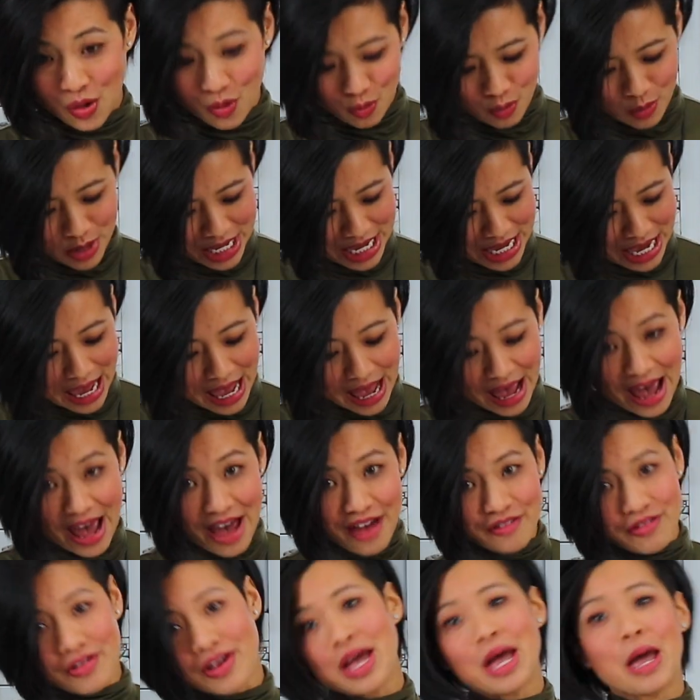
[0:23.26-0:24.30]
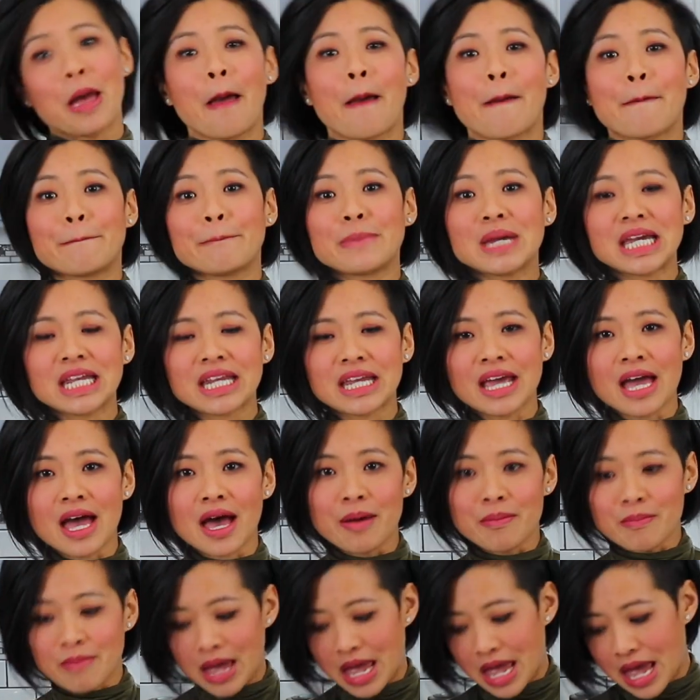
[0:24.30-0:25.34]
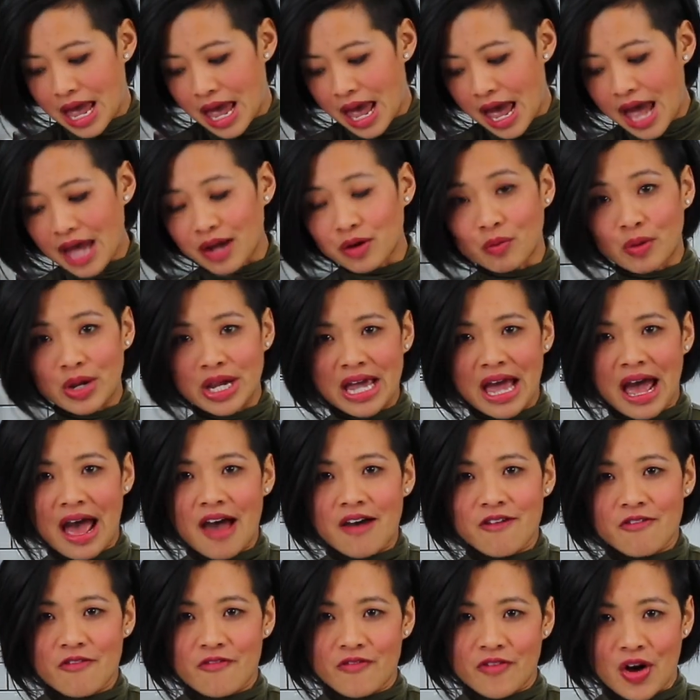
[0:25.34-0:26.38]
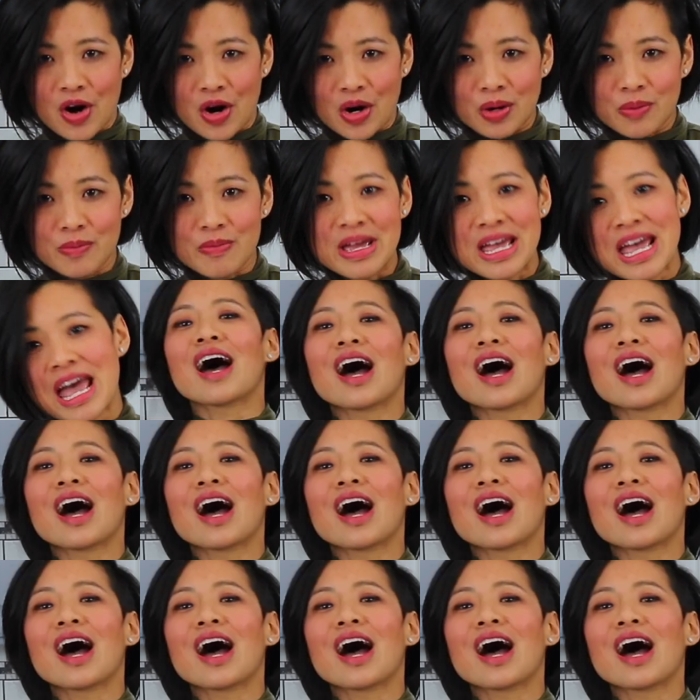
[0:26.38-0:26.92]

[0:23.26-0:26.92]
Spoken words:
we have medium, and we have firm.